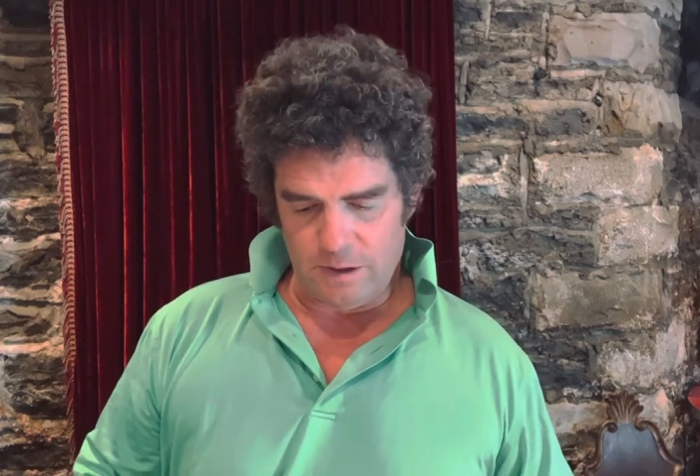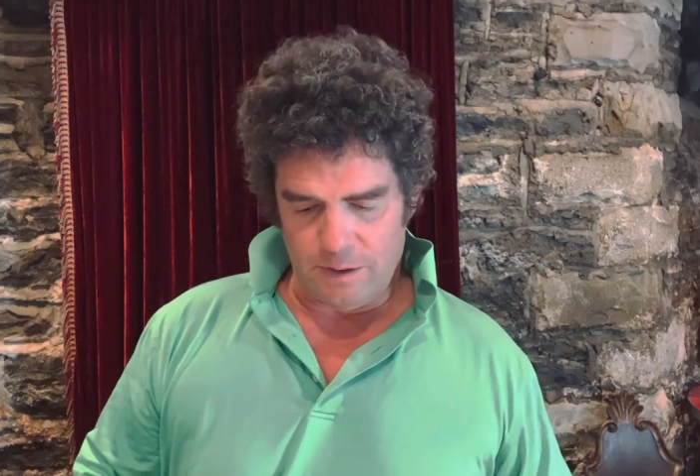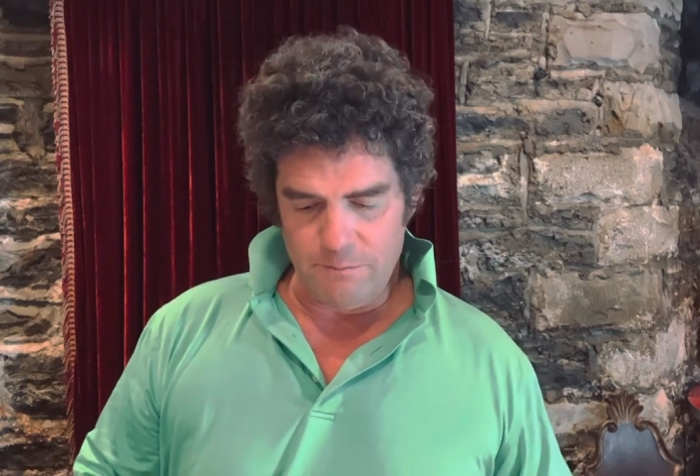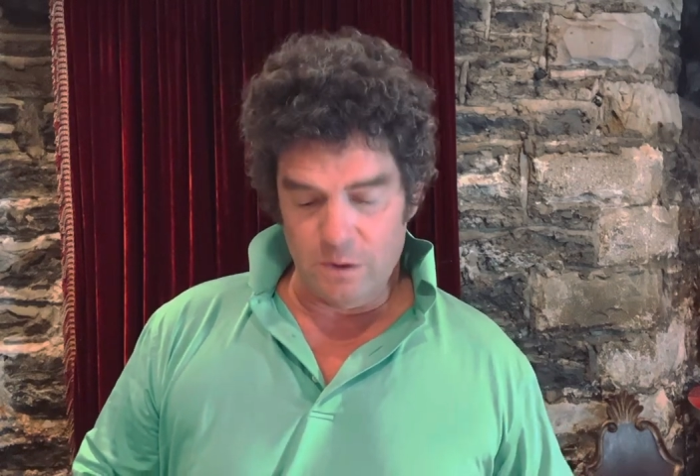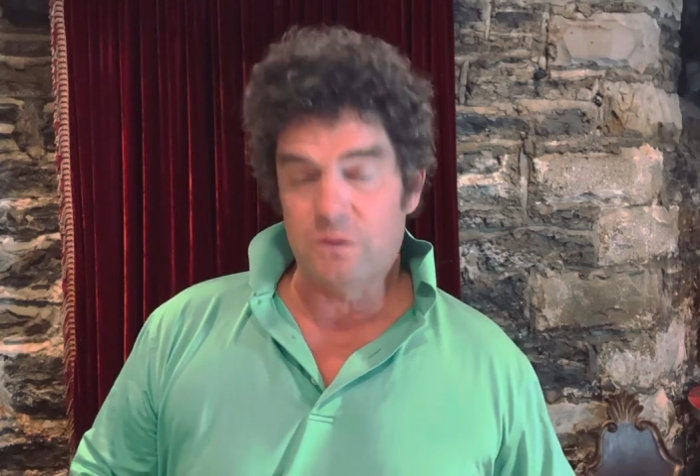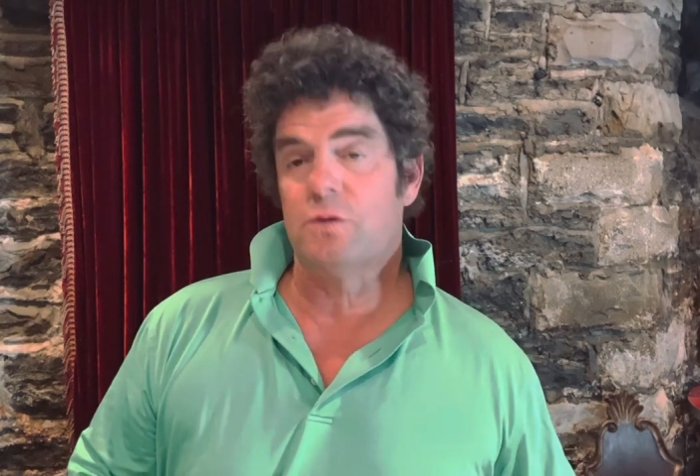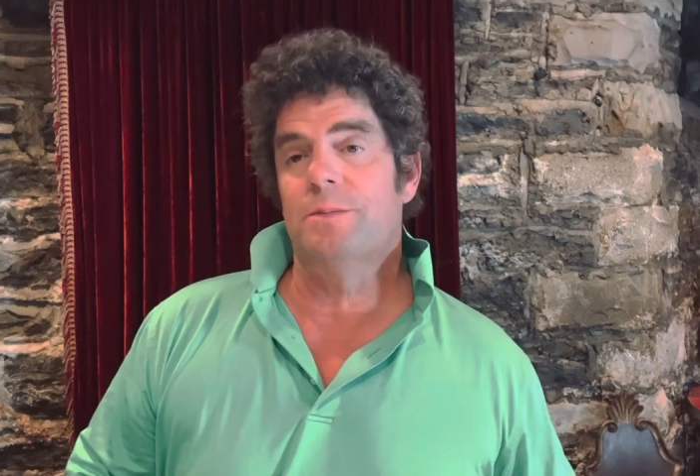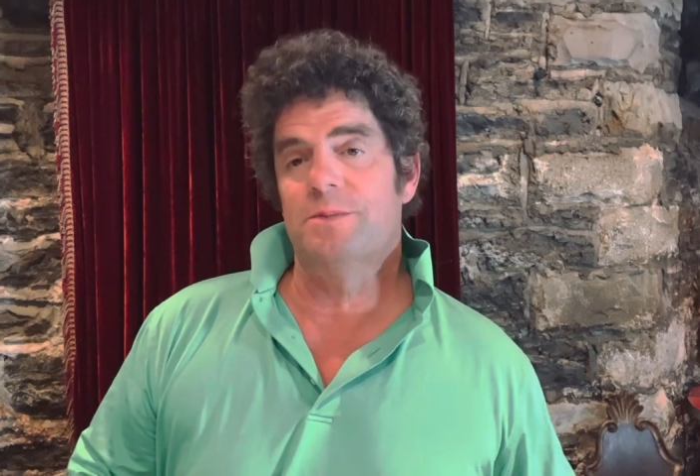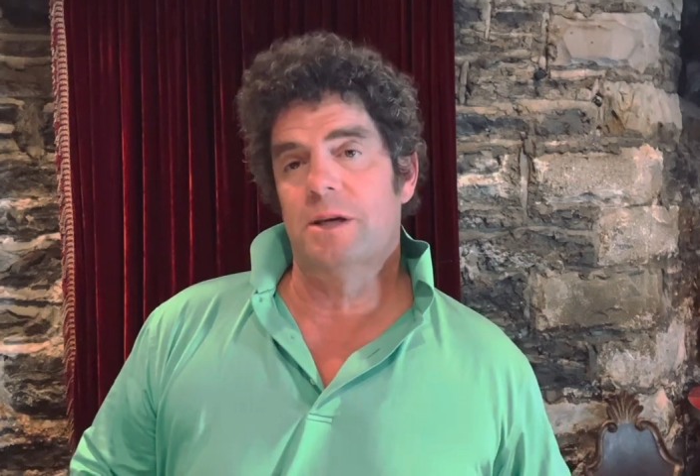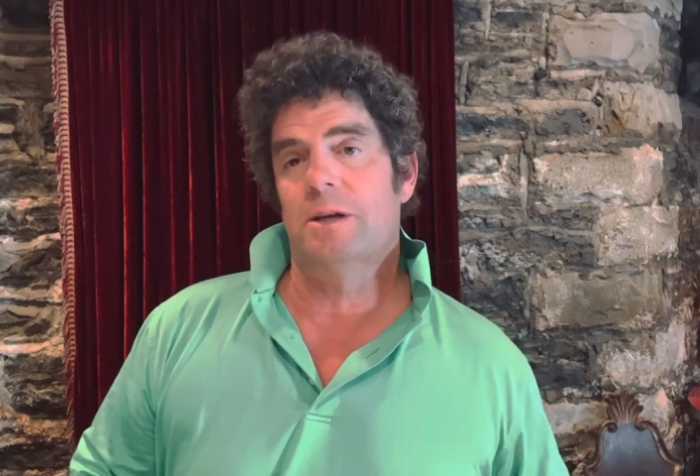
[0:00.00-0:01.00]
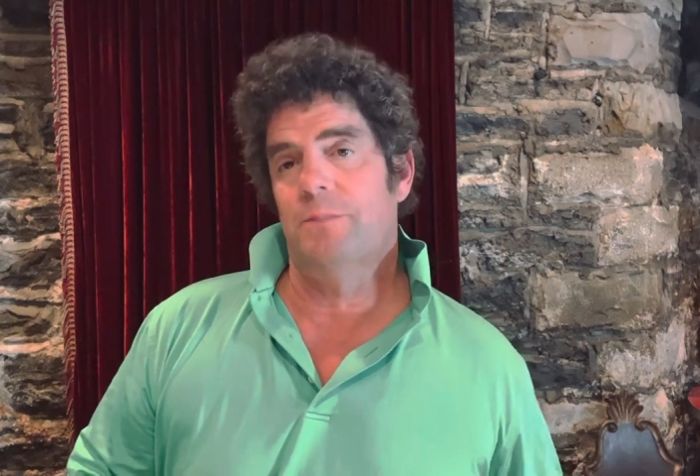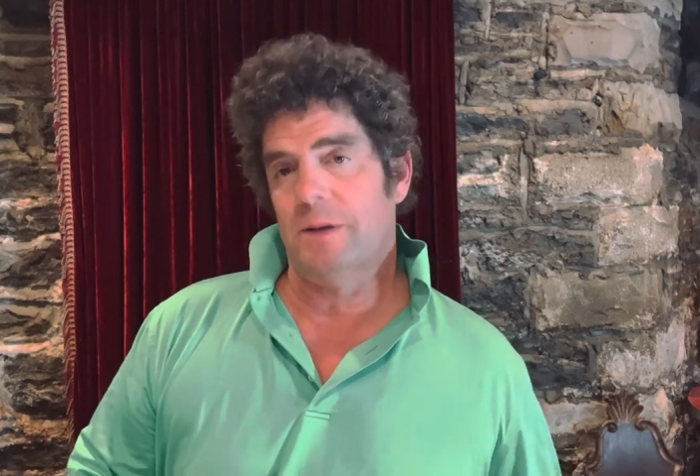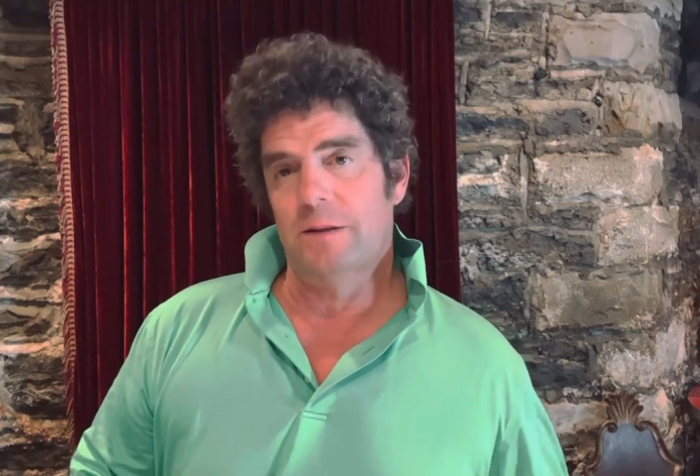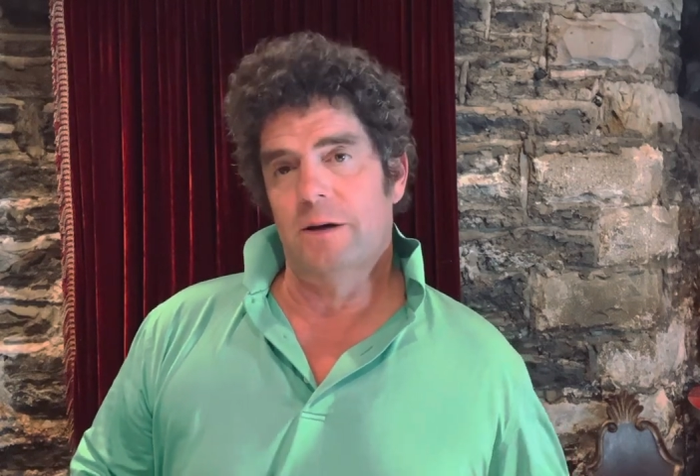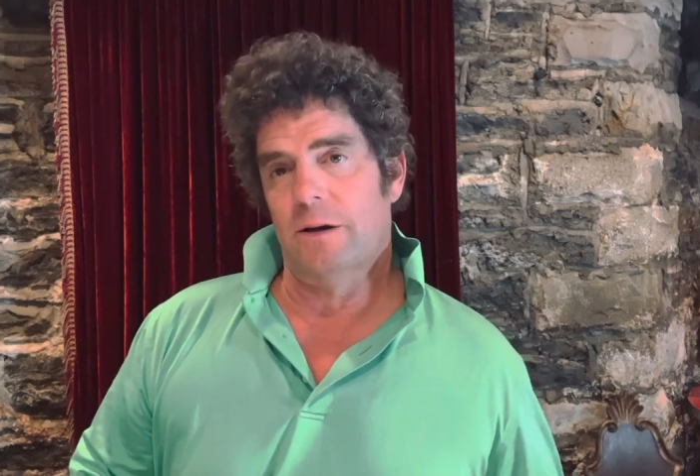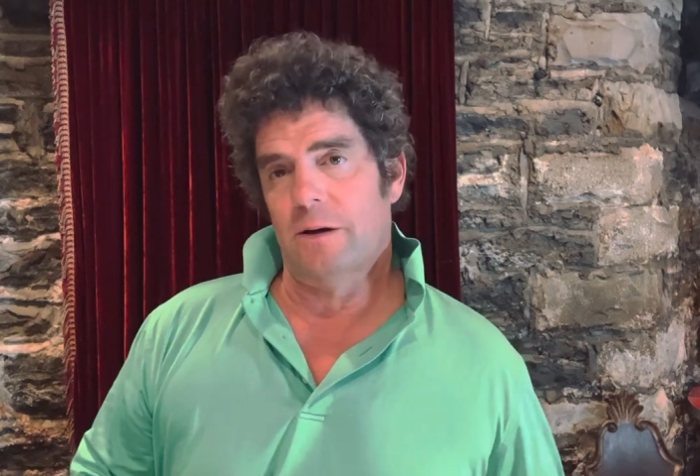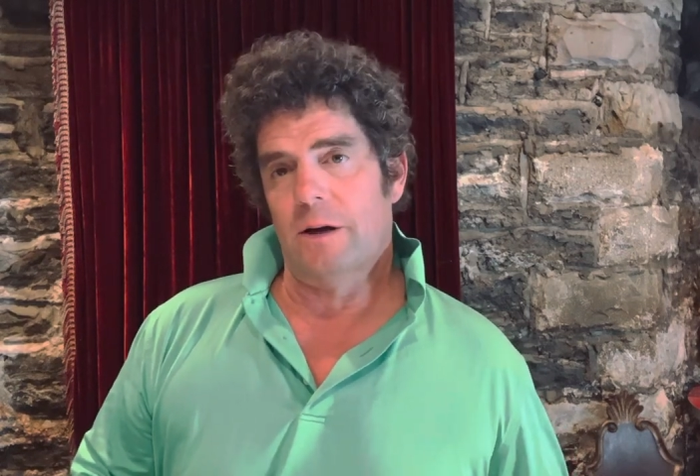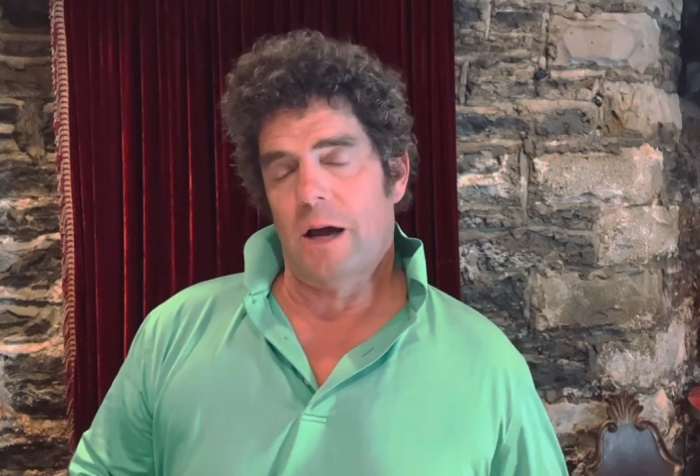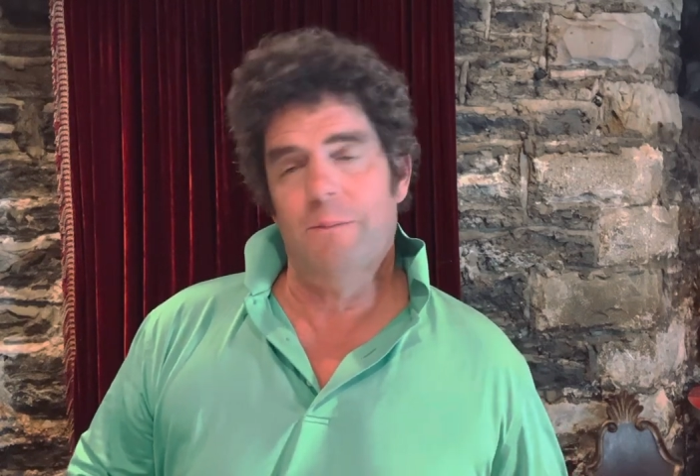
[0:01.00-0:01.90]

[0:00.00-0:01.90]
Millstream's going to be there.